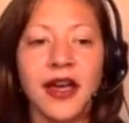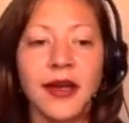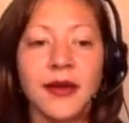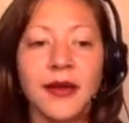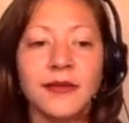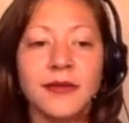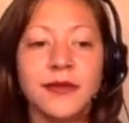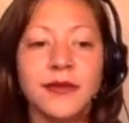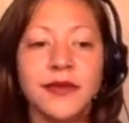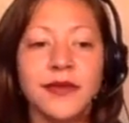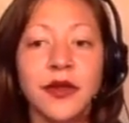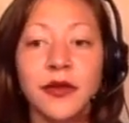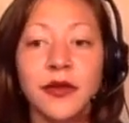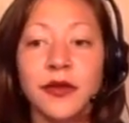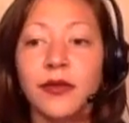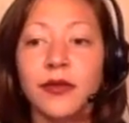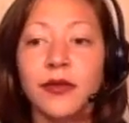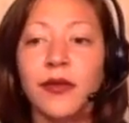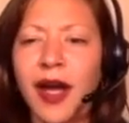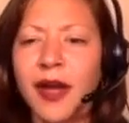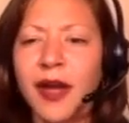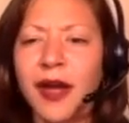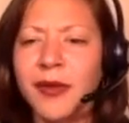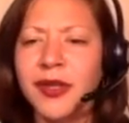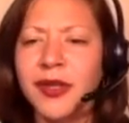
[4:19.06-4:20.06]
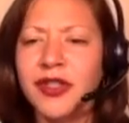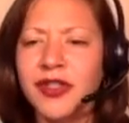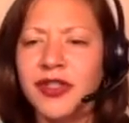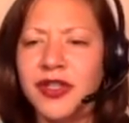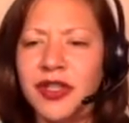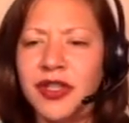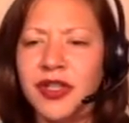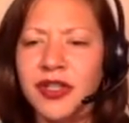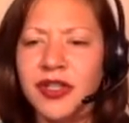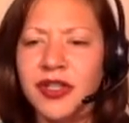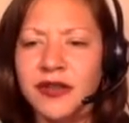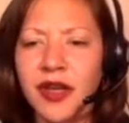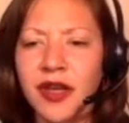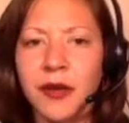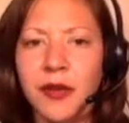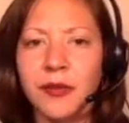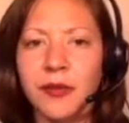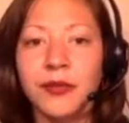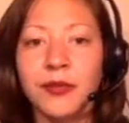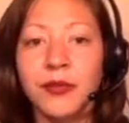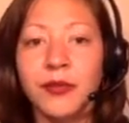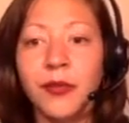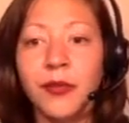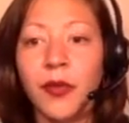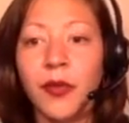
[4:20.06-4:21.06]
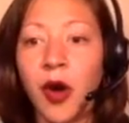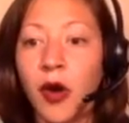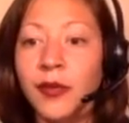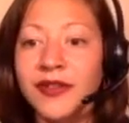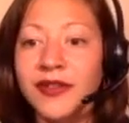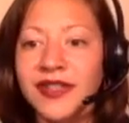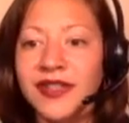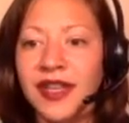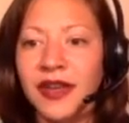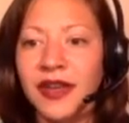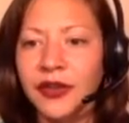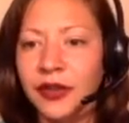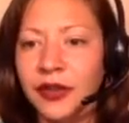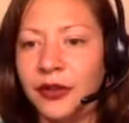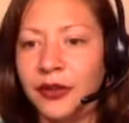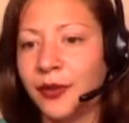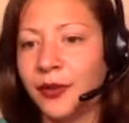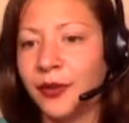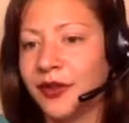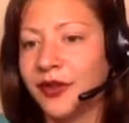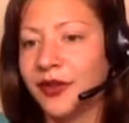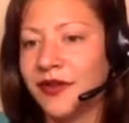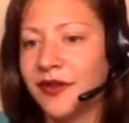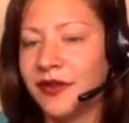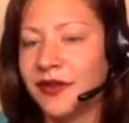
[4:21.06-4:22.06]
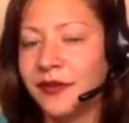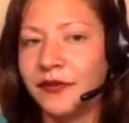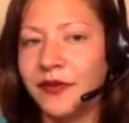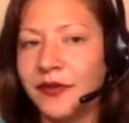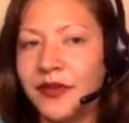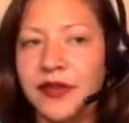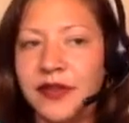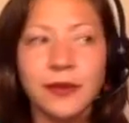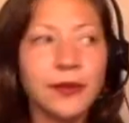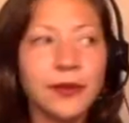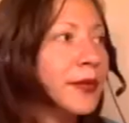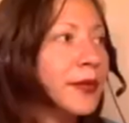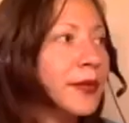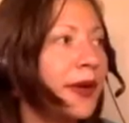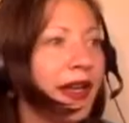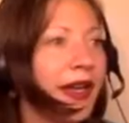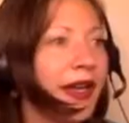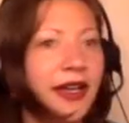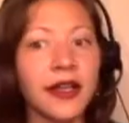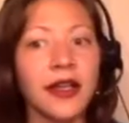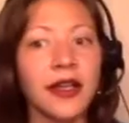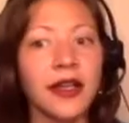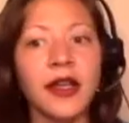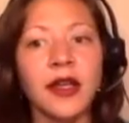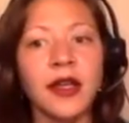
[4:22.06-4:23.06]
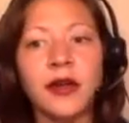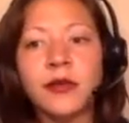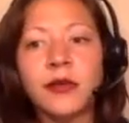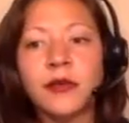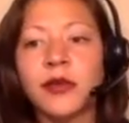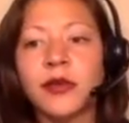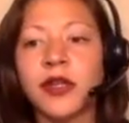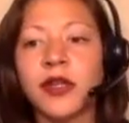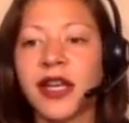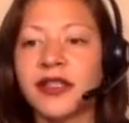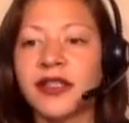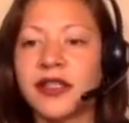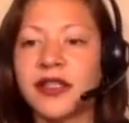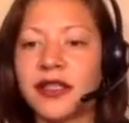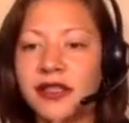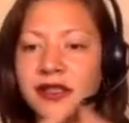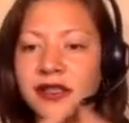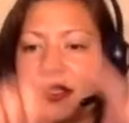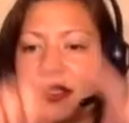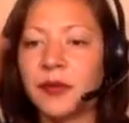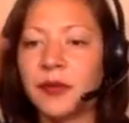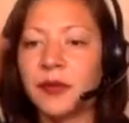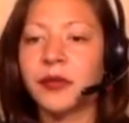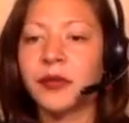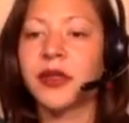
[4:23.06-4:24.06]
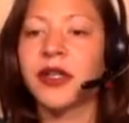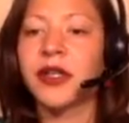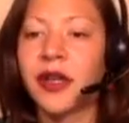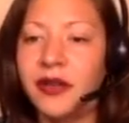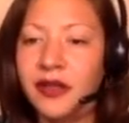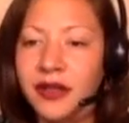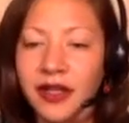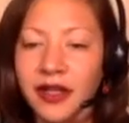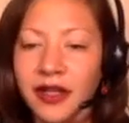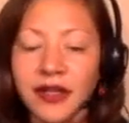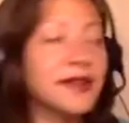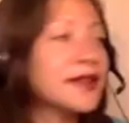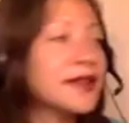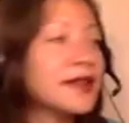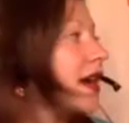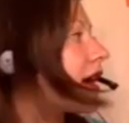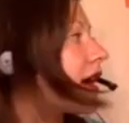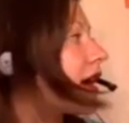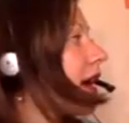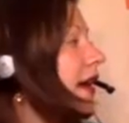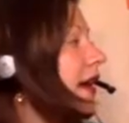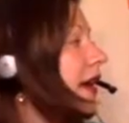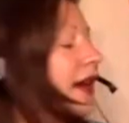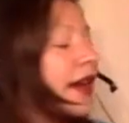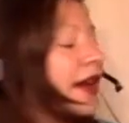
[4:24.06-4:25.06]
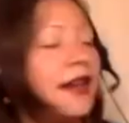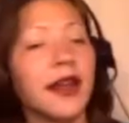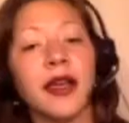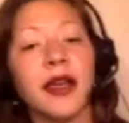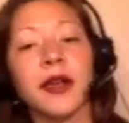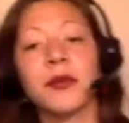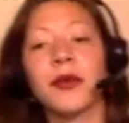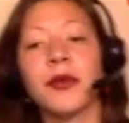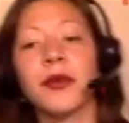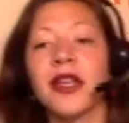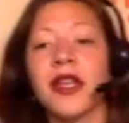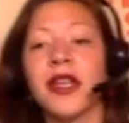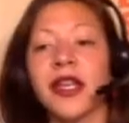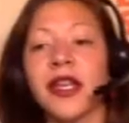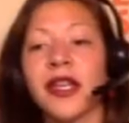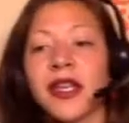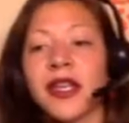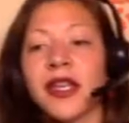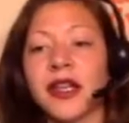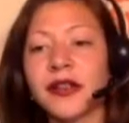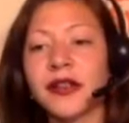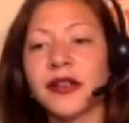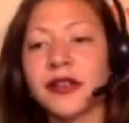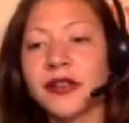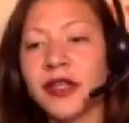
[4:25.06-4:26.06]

So I mentioned always having your reward system visible. By what I did is I printed out a night sky and I put it here.